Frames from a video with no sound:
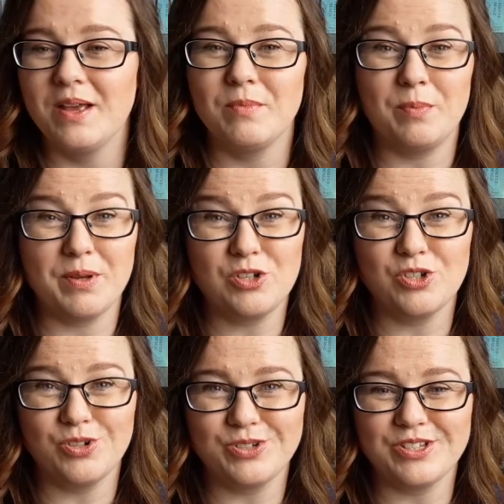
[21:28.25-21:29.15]
my big
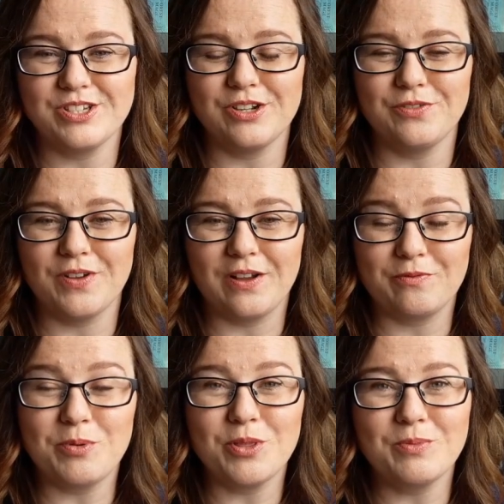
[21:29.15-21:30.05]
shawls and stuff. I've
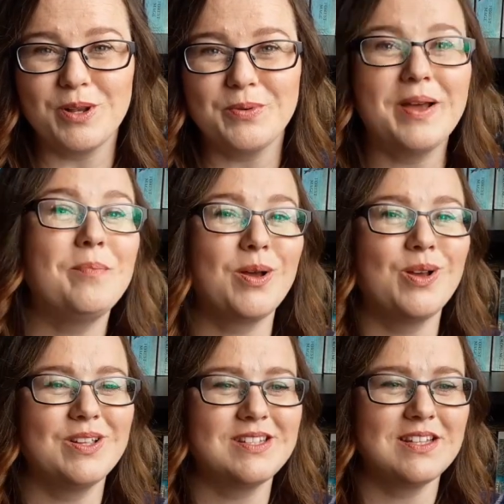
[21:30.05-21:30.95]
put them all away
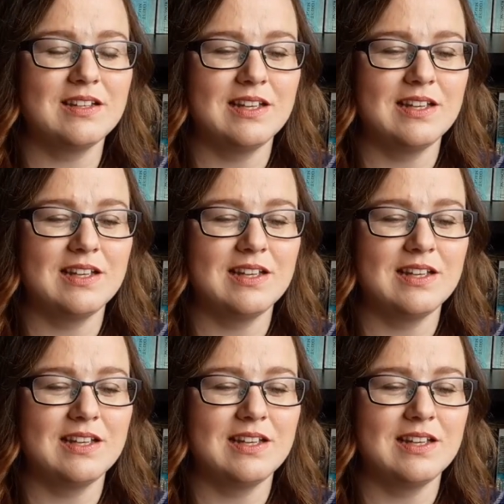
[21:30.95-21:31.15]
because